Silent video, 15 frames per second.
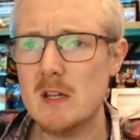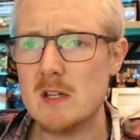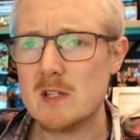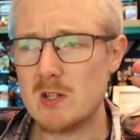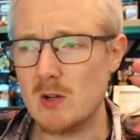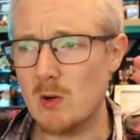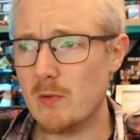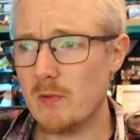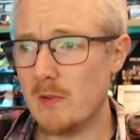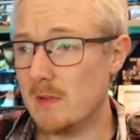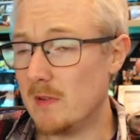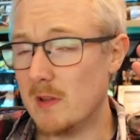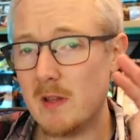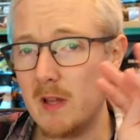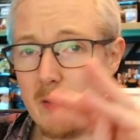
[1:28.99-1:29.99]
So,
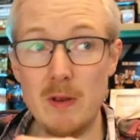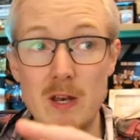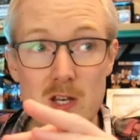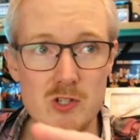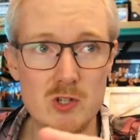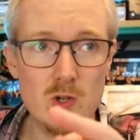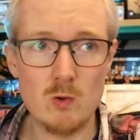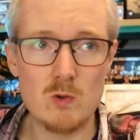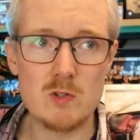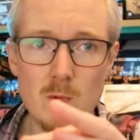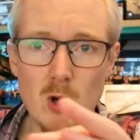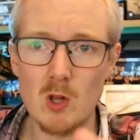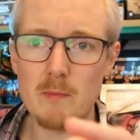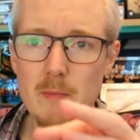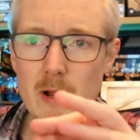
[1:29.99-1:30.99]
I mean, it's no
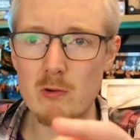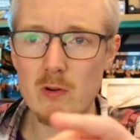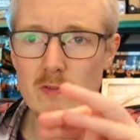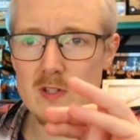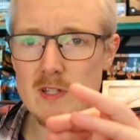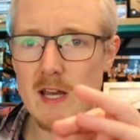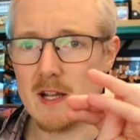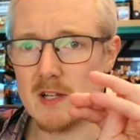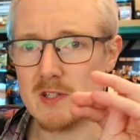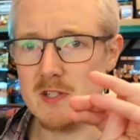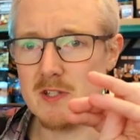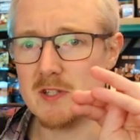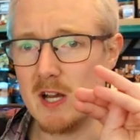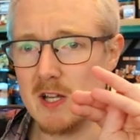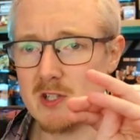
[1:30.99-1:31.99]
small amount of attacks
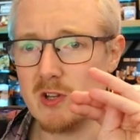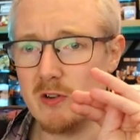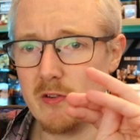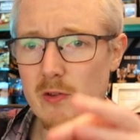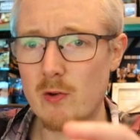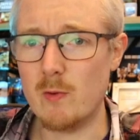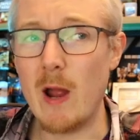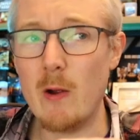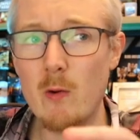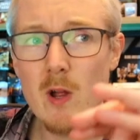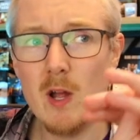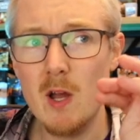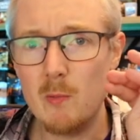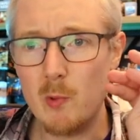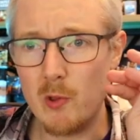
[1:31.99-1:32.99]
these guys can throw out
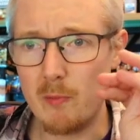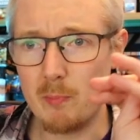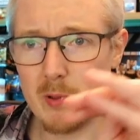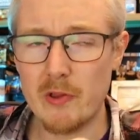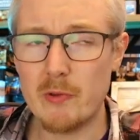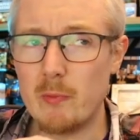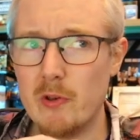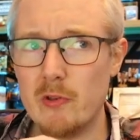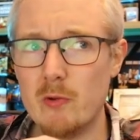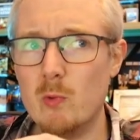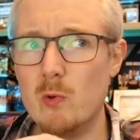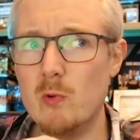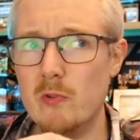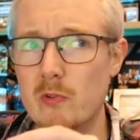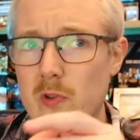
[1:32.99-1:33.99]
with a +1 to
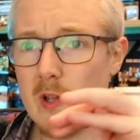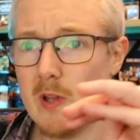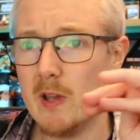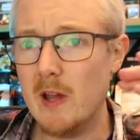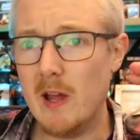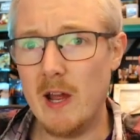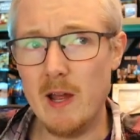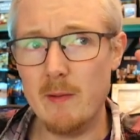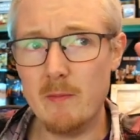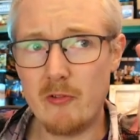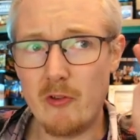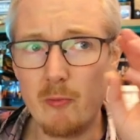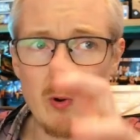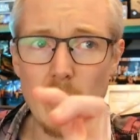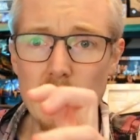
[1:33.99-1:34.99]
wound. It's
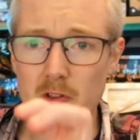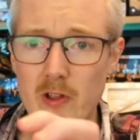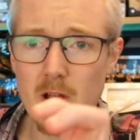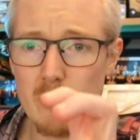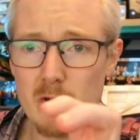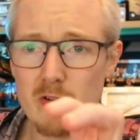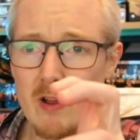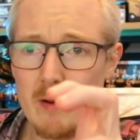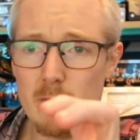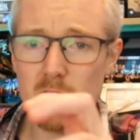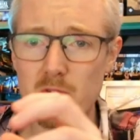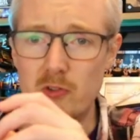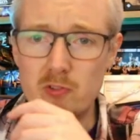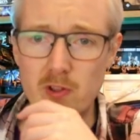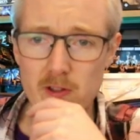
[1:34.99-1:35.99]
surprising how much damage
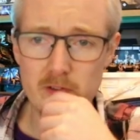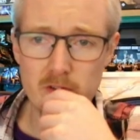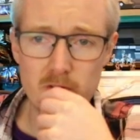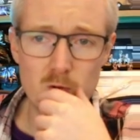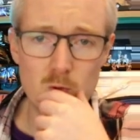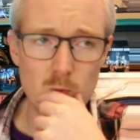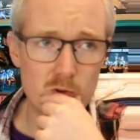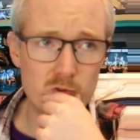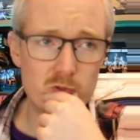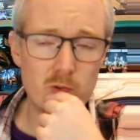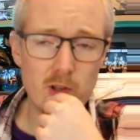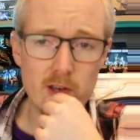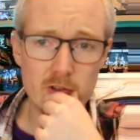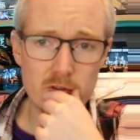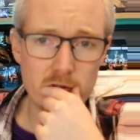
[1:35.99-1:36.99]
these guys can do once you
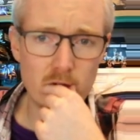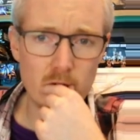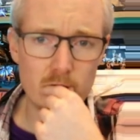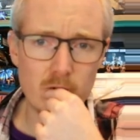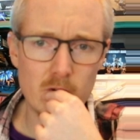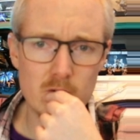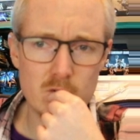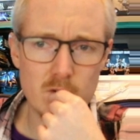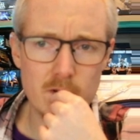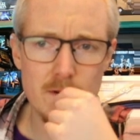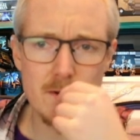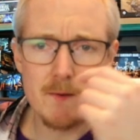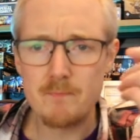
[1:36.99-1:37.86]
get into Assault Doctrine.